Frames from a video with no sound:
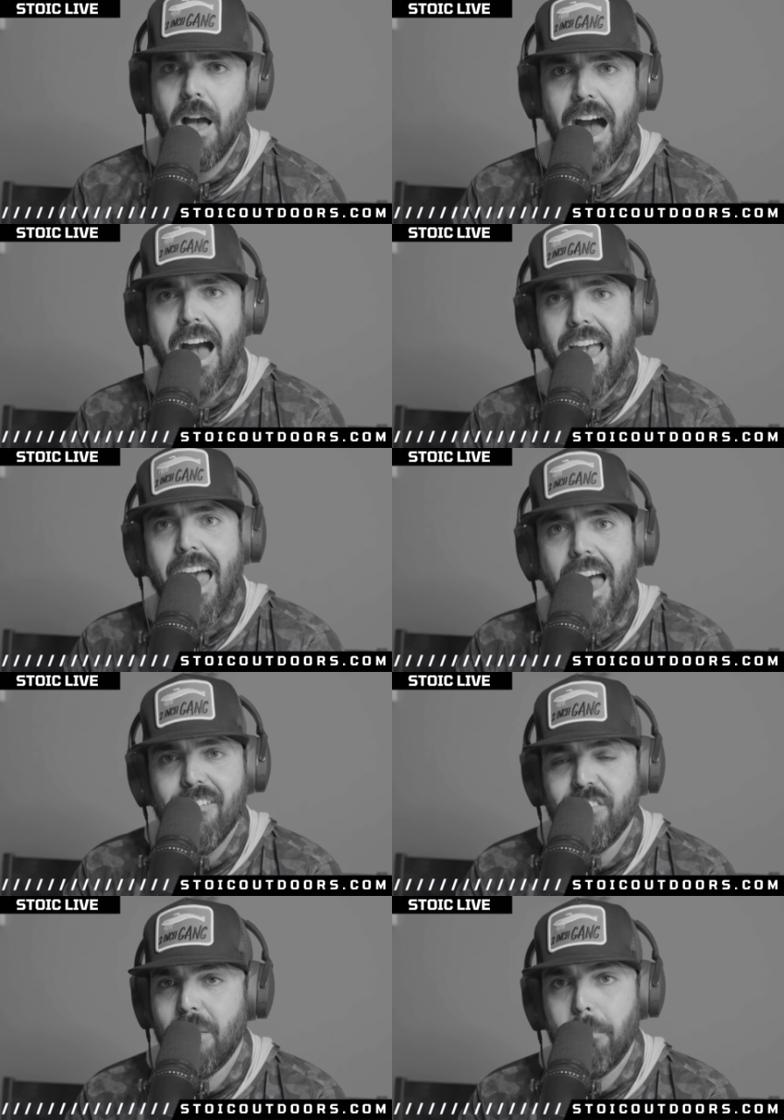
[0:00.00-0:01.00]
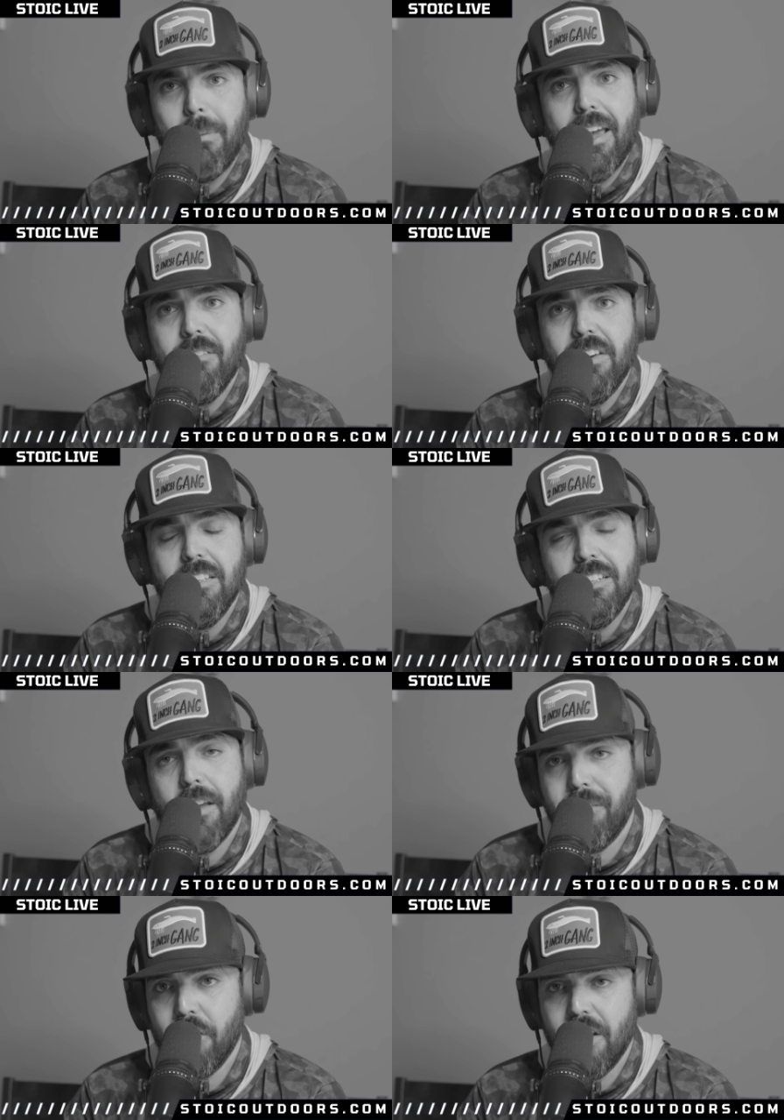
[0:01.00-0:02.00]
I have the Bay Villain.
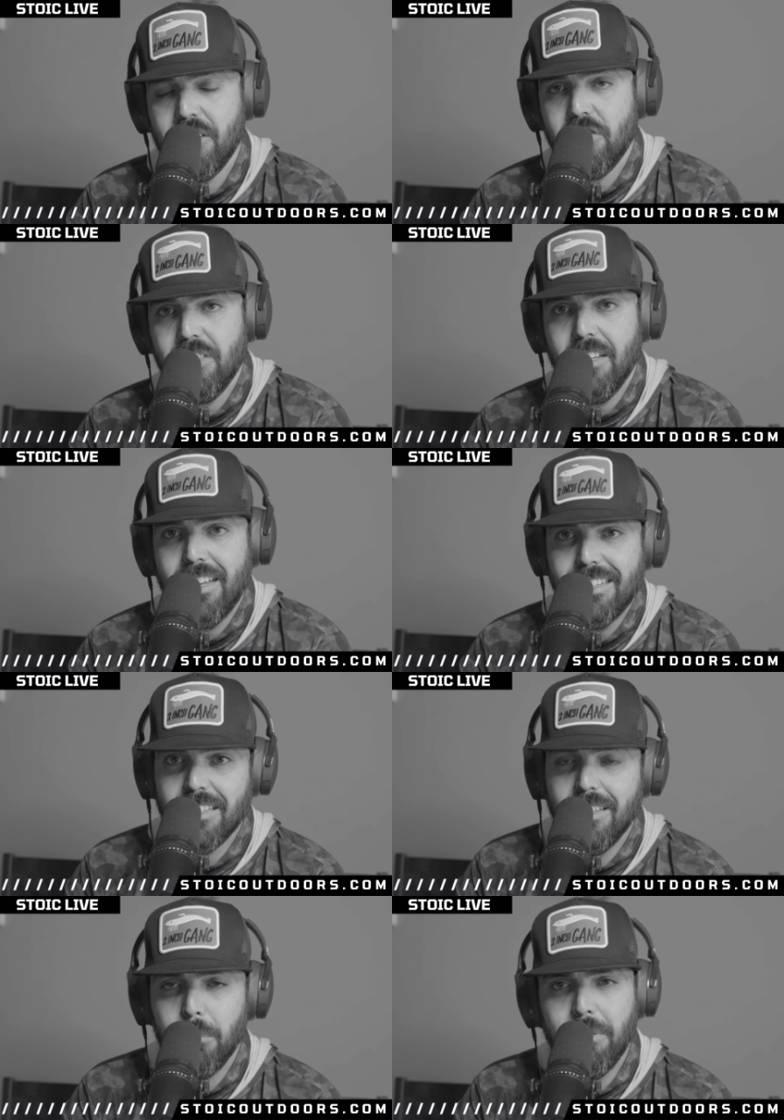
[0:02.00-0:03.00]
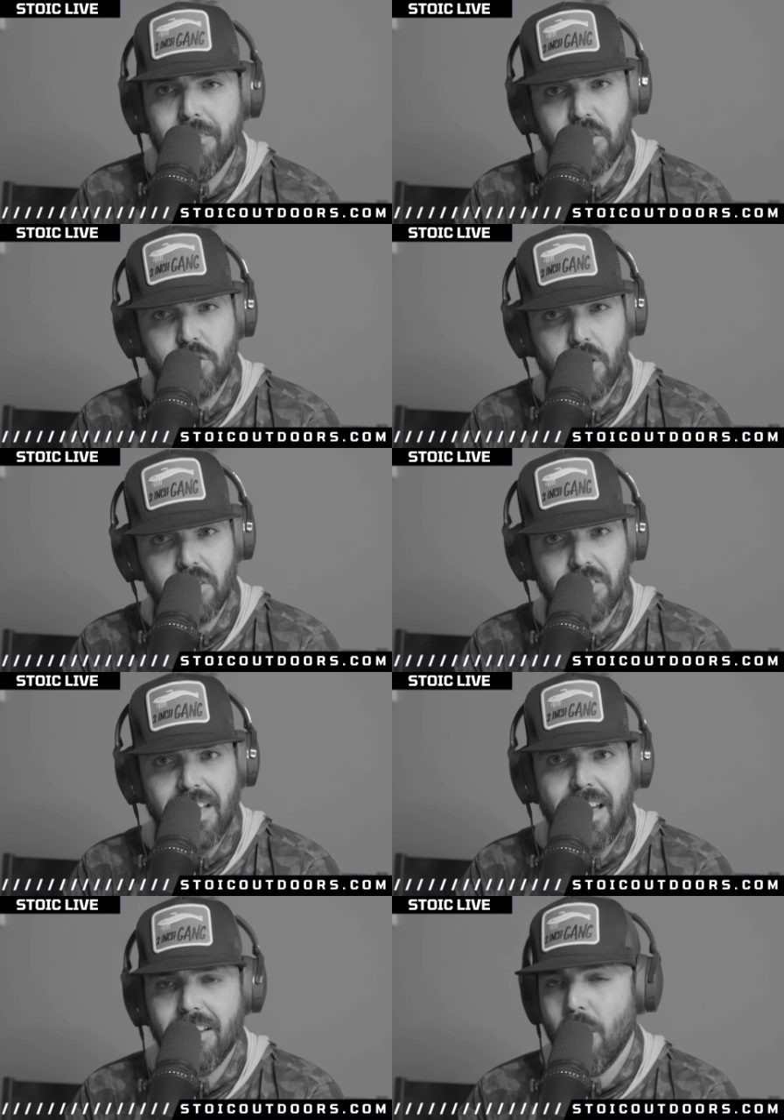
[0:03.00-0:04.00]
If you're interested, it's a little bit of a jerk
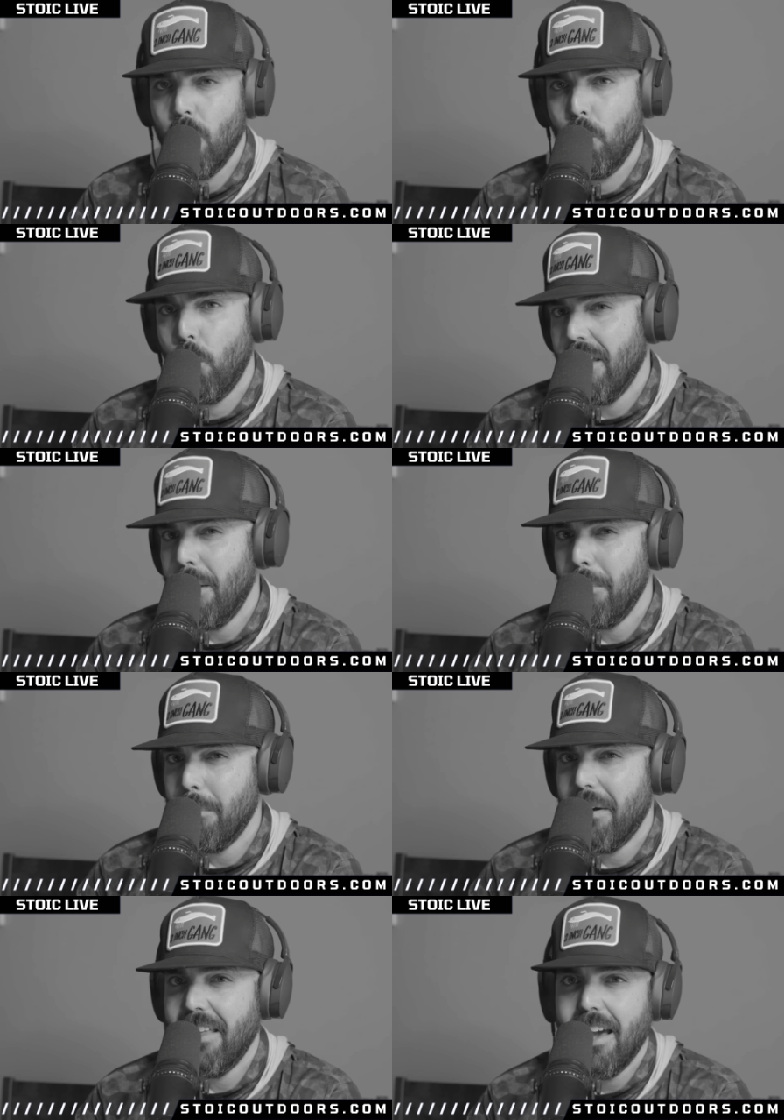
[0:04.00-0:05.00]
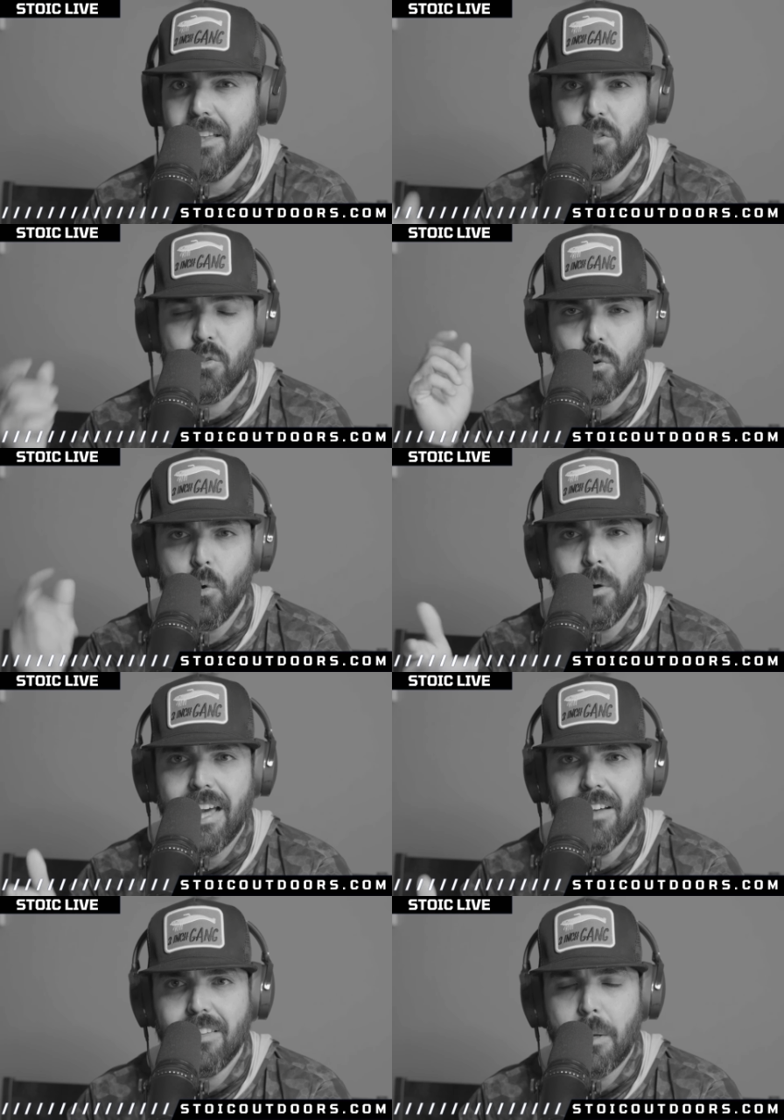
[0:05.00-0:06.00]
shad. What do I mean by that? Throw it
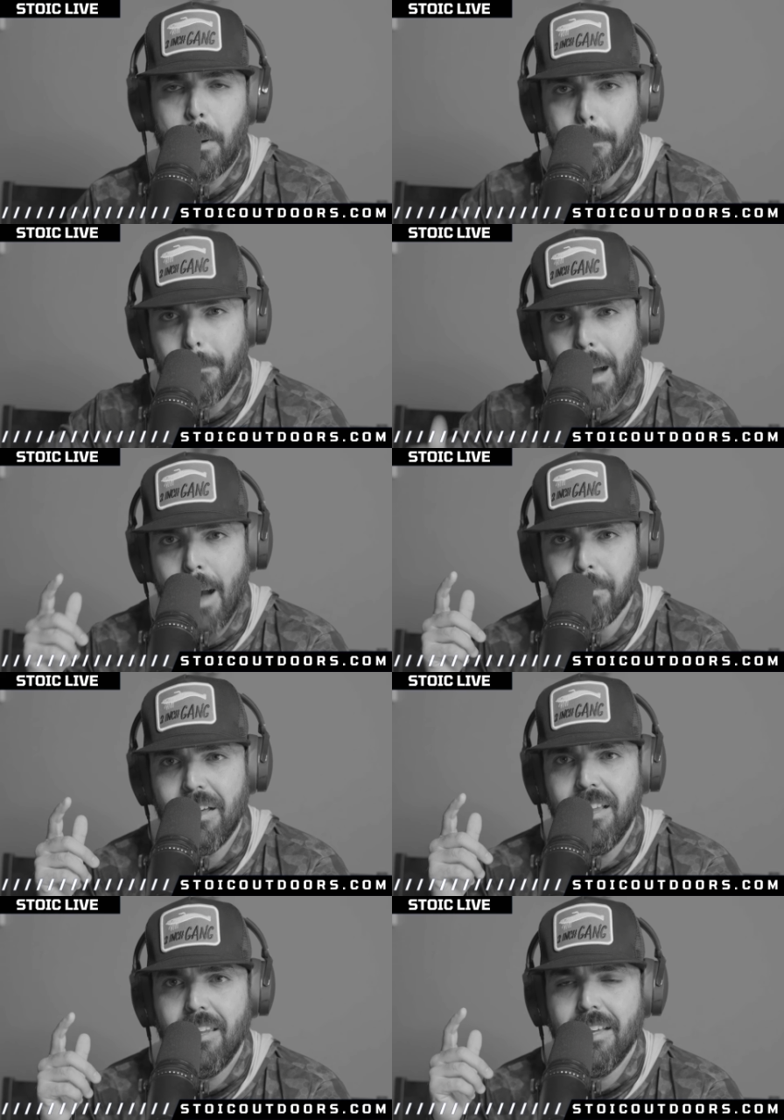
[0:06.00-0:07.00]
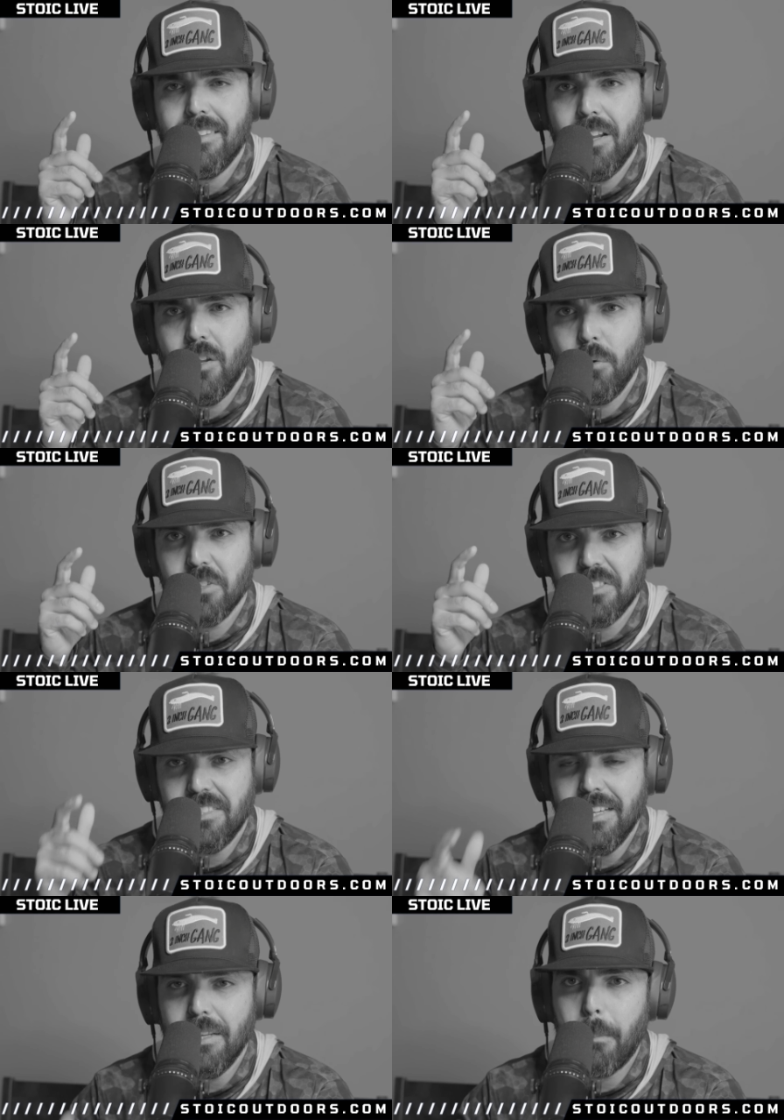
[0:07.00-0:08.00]
out there, pop let that lure
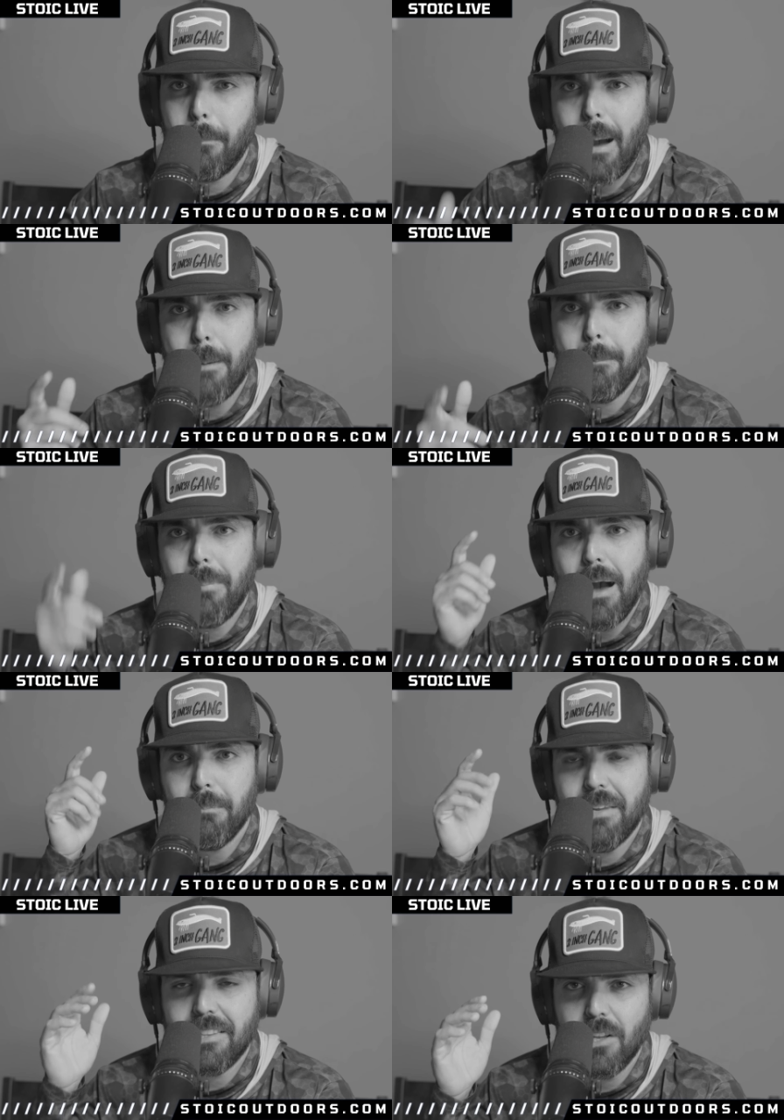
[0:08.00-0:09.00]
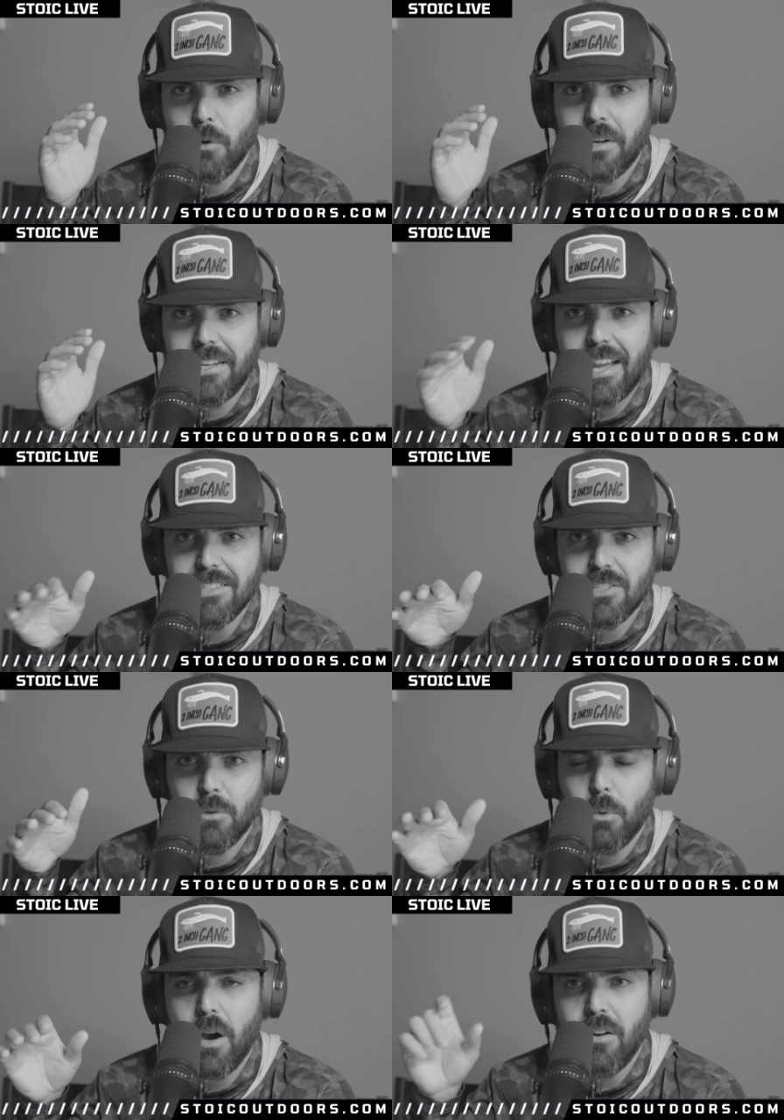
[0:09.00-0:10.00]
sit, pop, pop, let the lure dance in
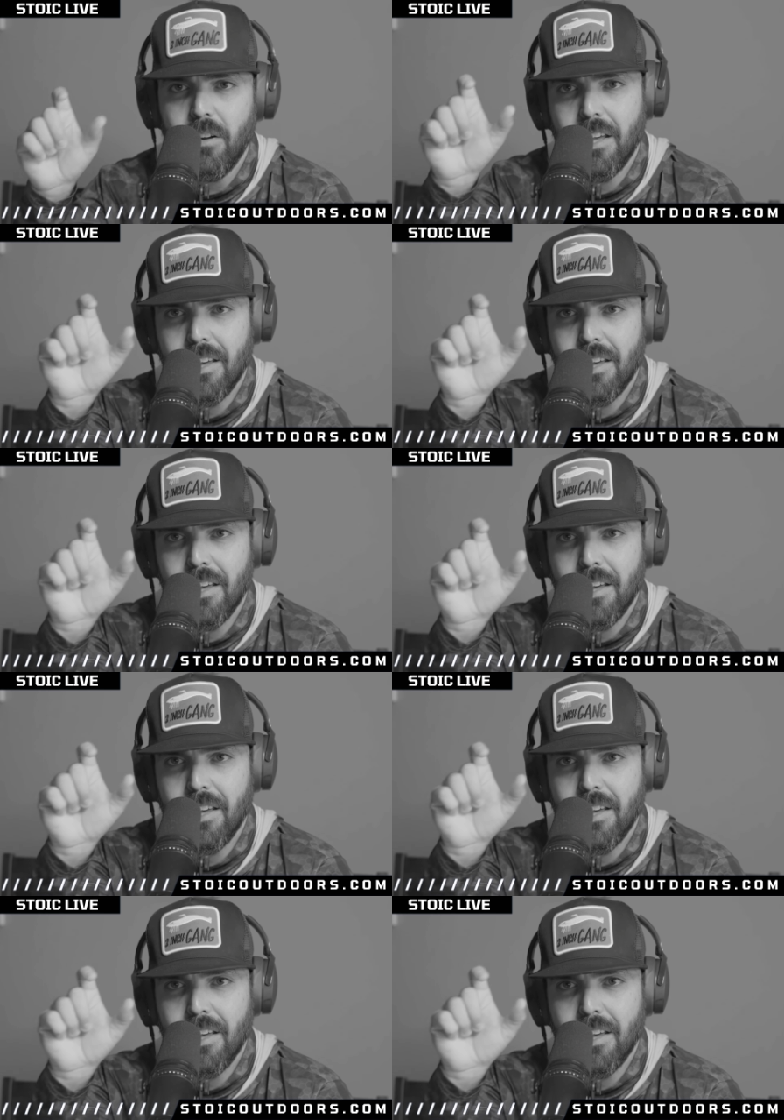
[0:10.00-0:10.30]
the water.